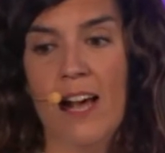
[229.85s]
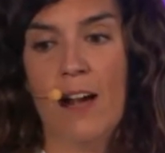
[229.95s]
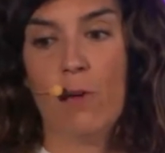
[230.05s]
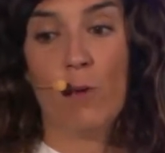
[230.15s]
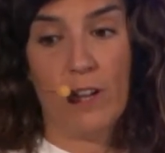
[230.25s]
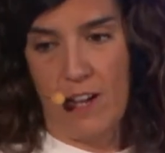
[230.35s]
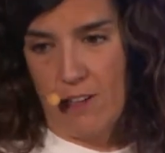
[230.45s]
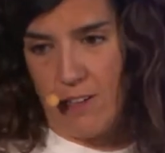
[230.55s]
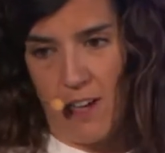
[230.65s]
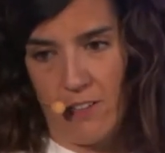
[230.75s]
We
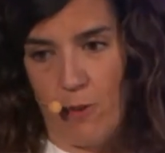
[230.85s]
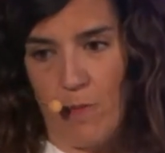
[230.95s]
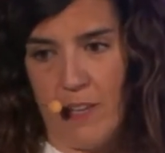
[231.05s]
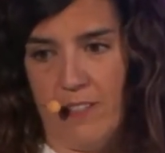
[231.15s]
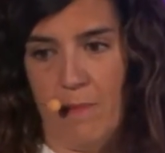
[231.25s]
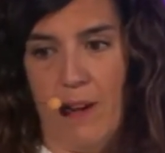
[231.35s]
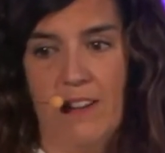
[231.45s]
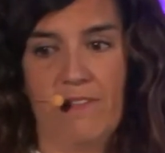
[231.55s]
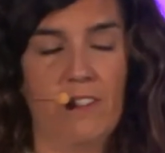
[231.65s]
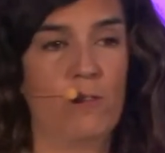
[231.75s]
can customize the
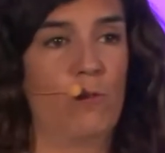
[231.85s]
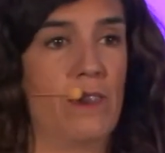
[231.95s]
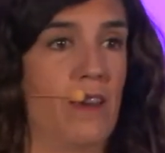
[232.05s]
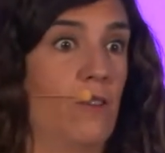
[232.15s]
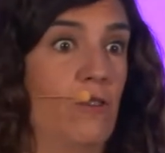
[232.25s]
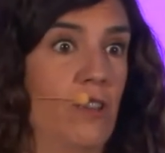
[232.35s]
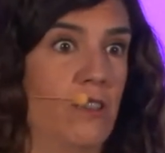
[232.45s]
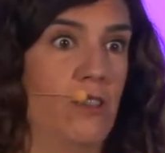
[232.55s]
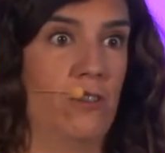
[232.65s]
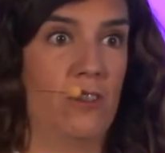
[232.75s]
manifest with
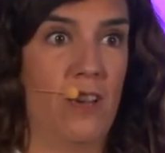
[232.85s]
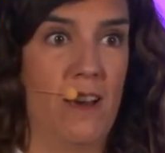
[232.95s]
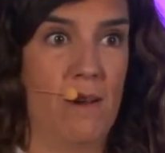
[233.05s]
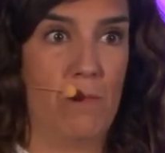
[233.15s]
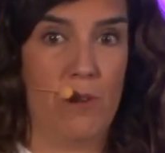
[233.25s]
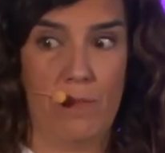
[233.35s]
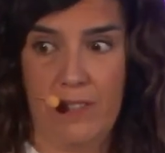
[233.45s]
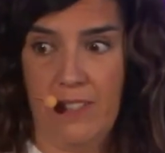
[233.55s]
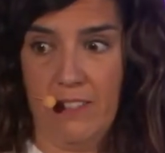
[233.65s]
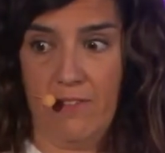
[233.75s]
annotations and
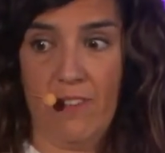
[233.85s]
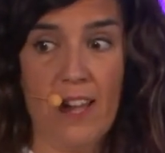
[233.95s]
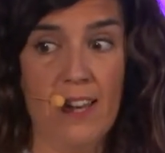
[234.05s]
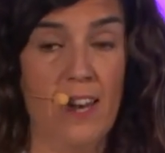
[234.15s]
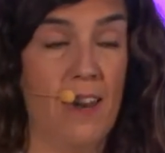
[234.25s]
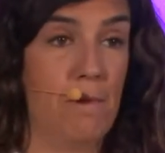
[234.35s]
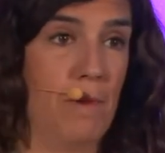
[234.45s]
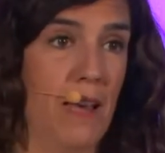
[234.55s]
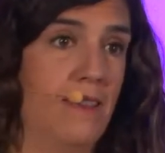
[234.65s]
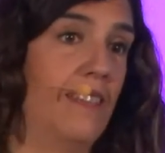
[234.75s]
properties file,
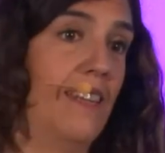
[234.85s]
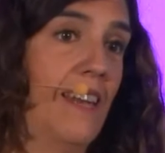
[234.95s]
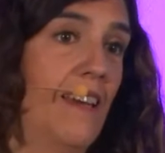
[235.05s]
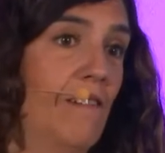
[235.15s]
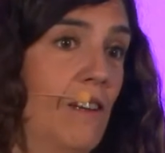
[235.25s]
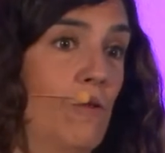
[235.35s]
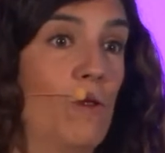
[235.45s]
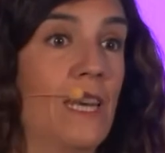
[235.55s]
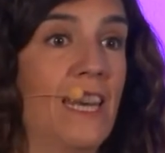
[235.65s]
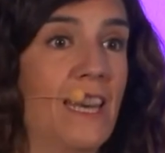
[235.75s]
but never
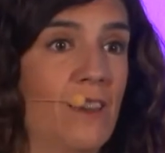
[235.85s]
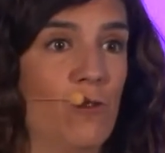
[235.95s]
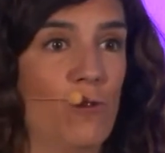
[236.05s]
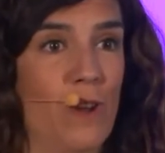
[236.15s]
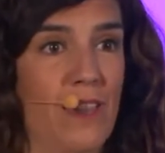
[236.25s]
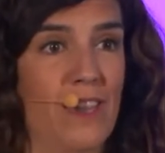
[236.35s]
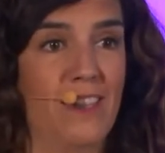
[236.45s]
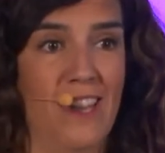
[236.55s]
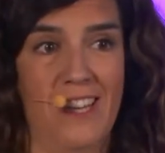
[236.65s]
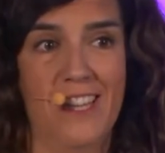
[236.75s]
we need to
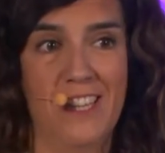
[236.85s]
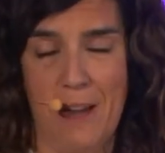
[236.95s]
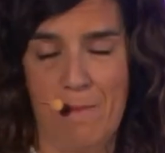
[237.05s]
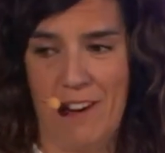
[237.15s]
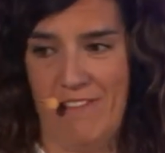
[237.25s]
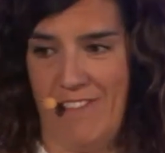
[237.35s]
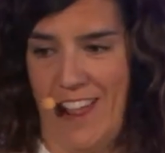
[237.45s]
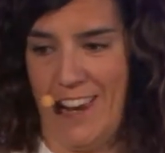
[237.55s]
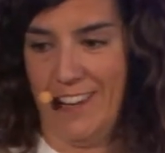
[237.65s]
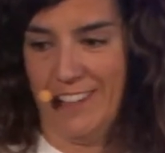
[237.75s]
edit any YAML file.